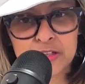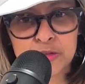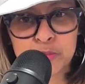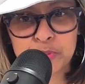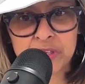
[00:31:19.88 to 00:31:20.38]

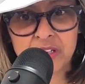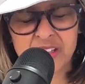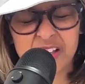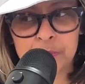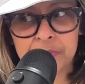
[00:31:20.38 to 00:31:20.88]
you
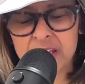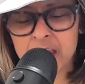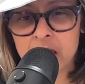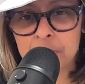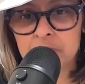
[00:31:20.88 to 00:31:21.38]
picking up that
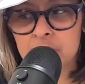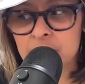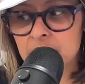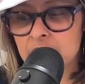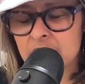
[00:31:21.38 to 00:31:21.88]
habit over
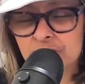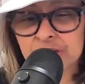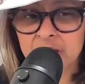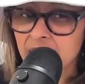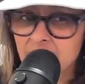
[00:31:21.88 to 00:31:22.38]
the years.
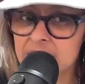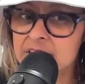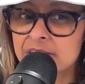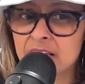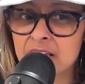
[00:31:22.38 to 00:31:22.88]
And I got to
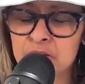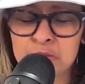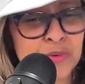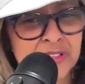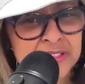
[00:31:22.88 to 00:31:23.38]
say,
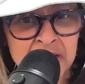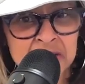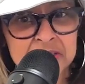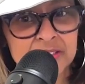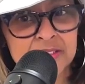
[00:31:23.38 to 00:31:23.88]
you're really
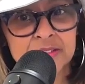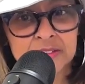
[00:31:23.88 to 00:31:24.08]
talented.